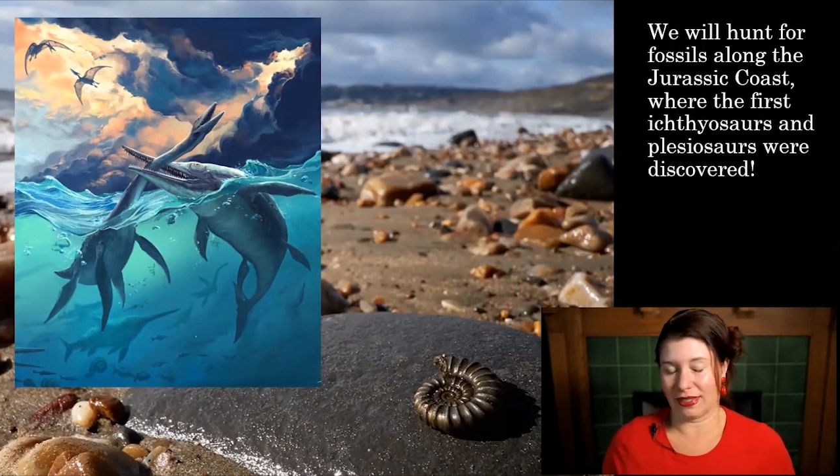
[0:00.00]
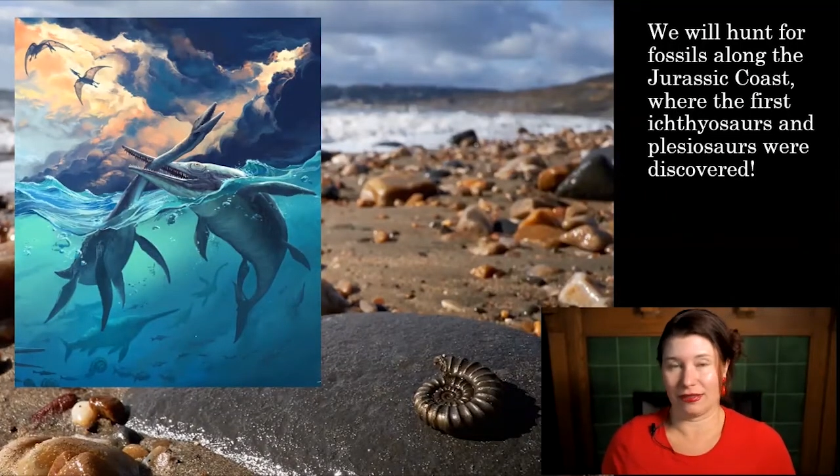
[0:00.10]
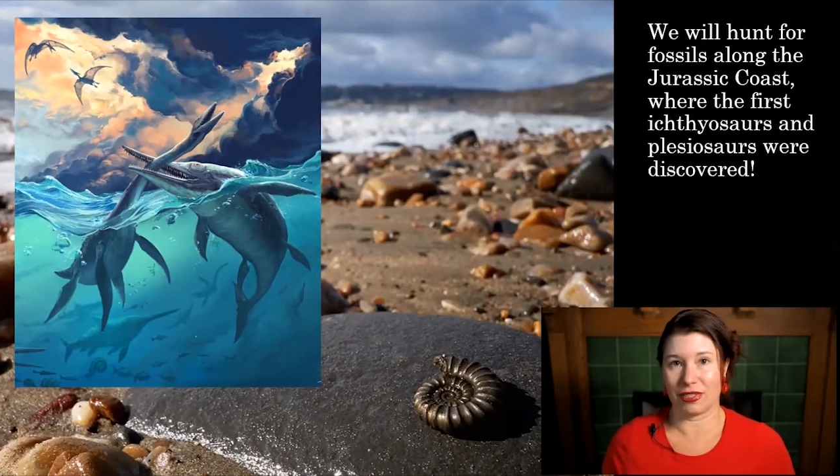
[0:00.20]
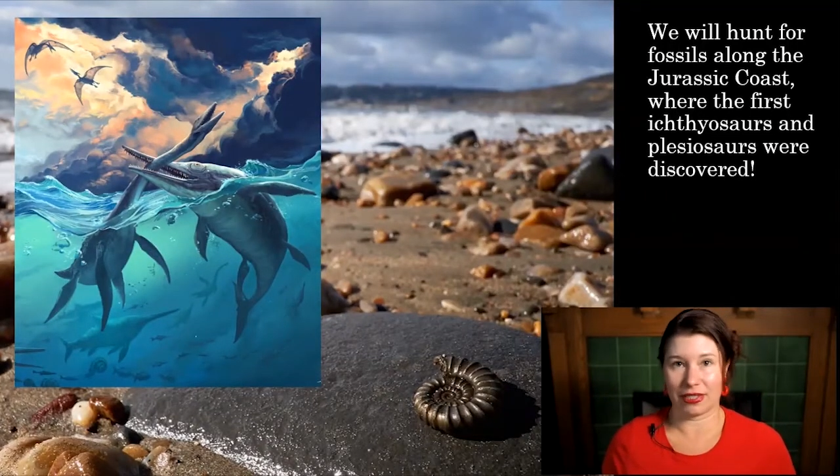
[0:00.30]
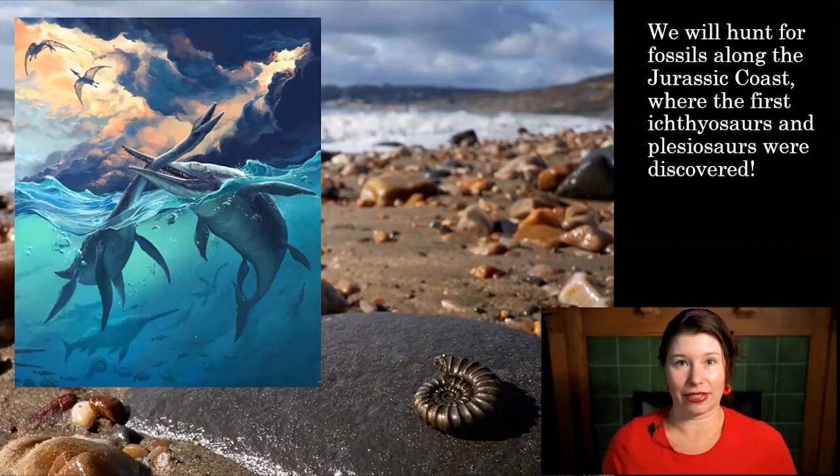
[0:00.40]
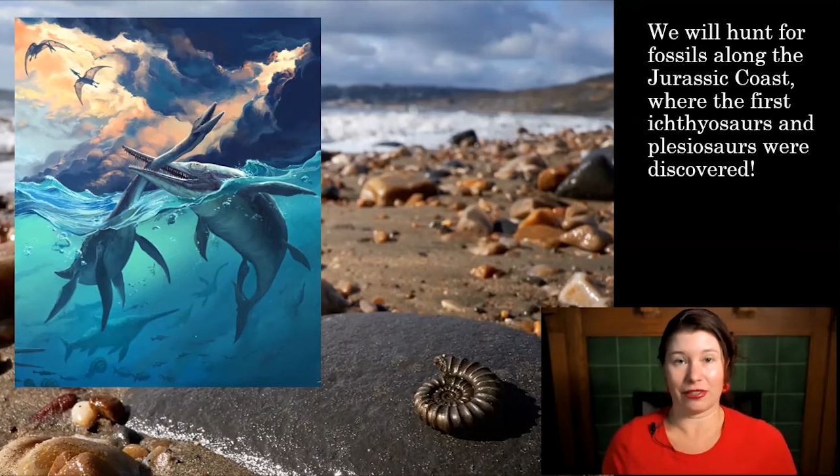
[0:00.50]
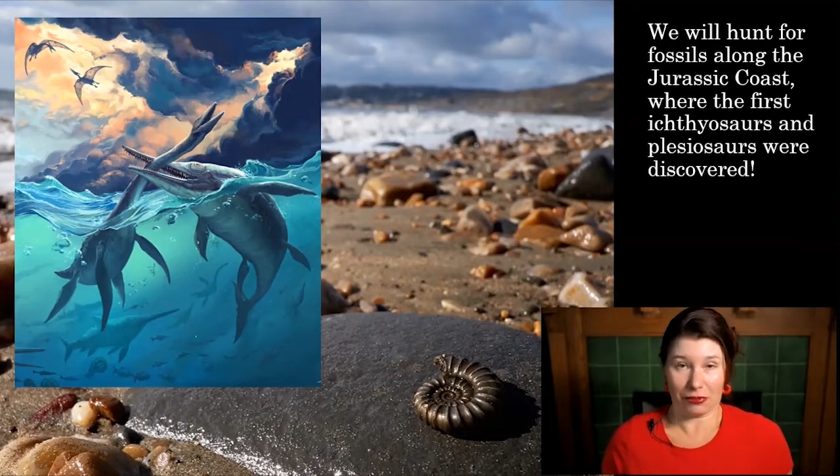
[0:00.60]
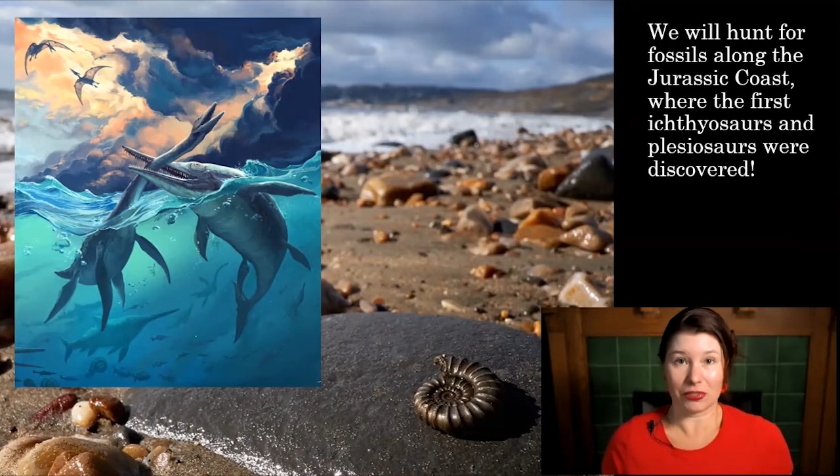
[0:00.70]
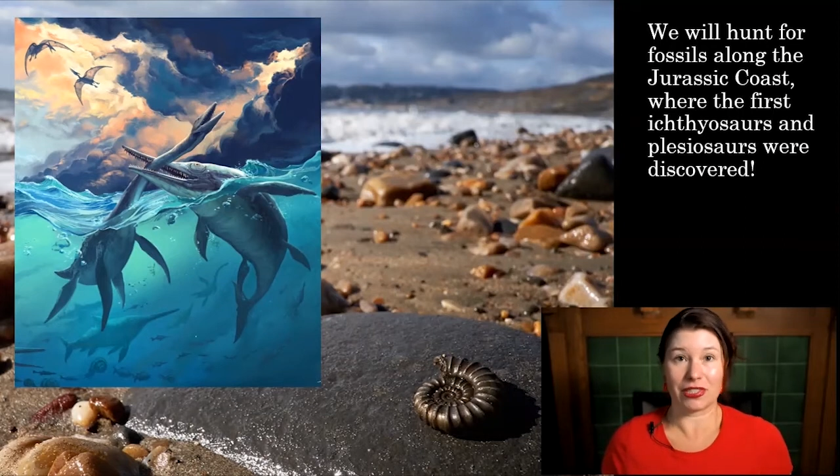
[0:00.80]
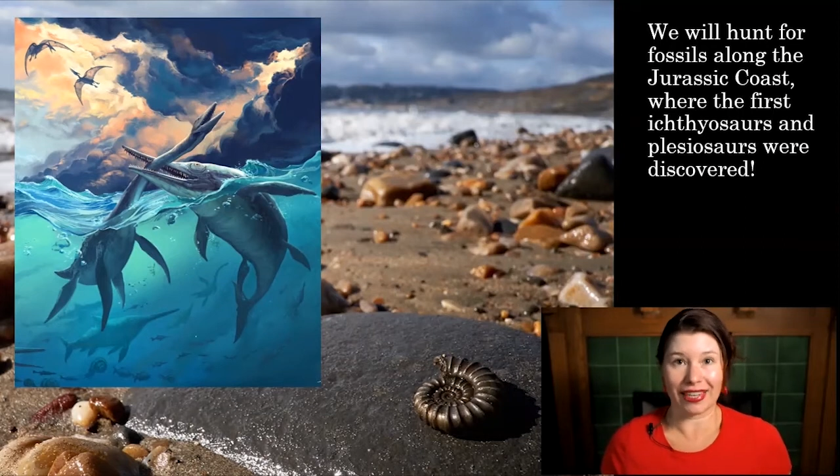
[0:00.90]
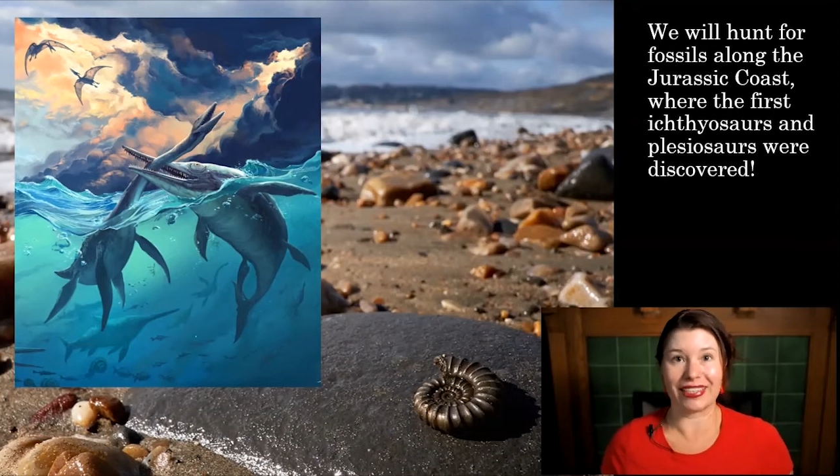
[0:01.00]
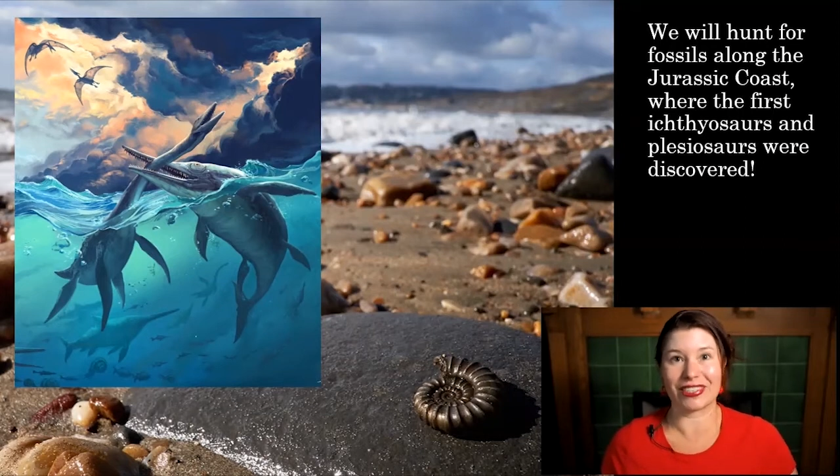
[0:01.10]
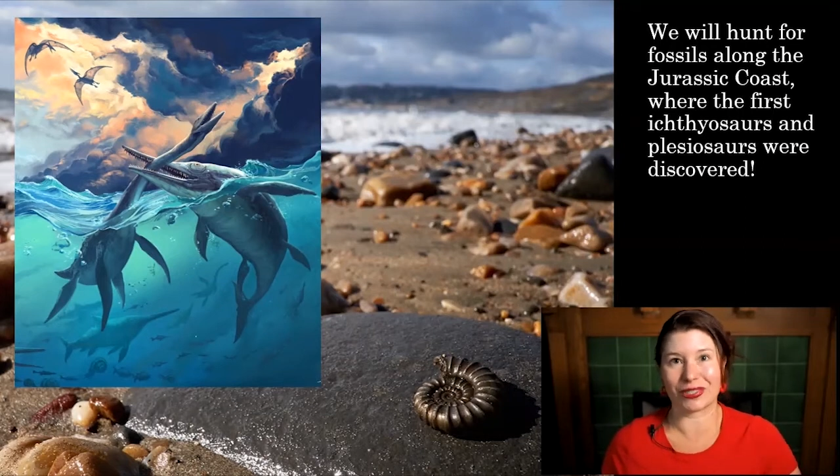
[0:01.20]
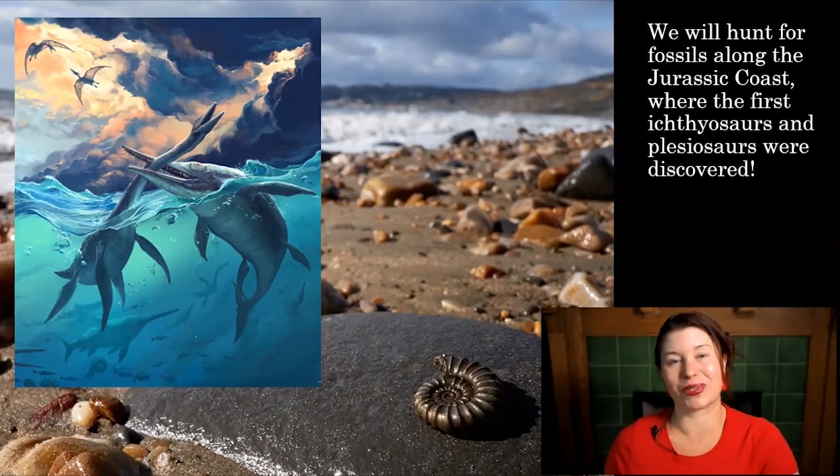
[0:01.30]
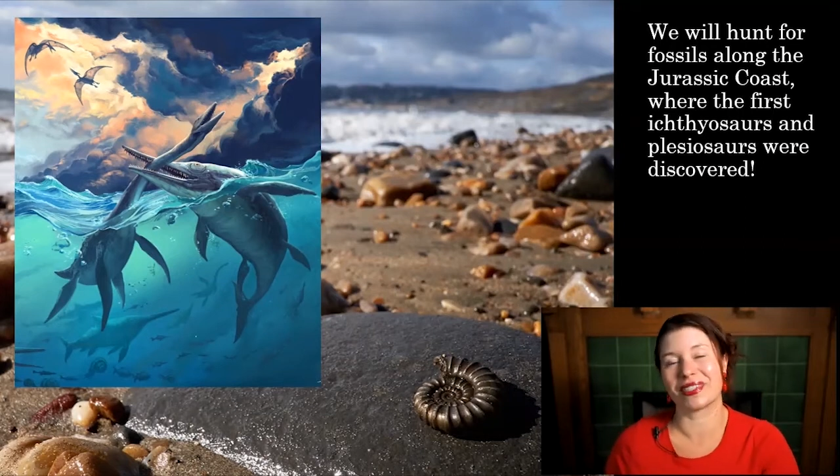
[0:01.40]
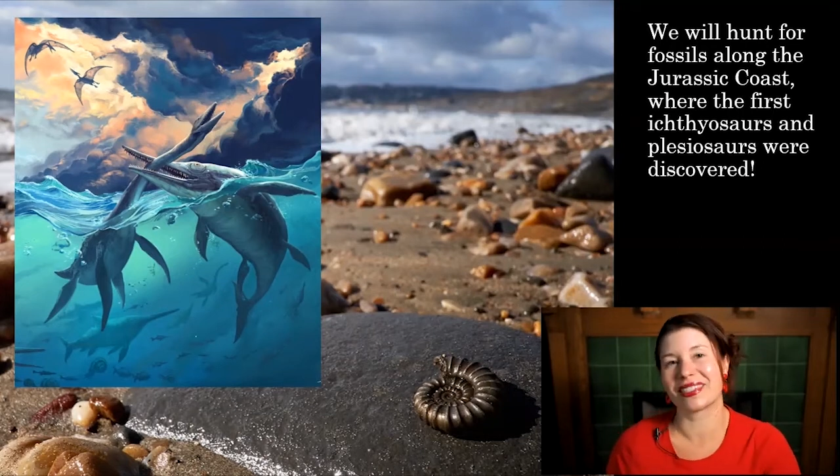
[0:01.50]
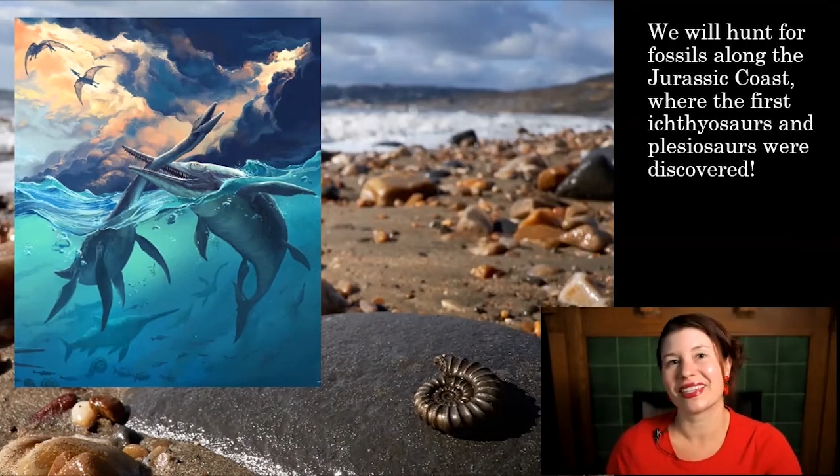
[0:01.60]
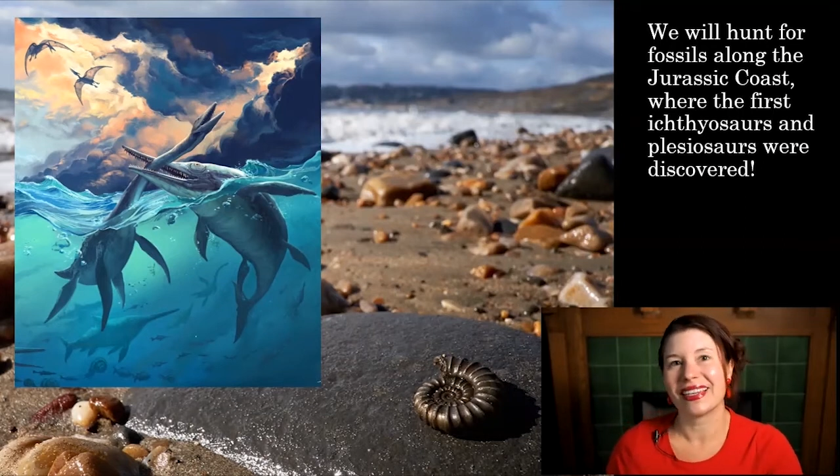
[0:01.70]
just like the first dinosaurs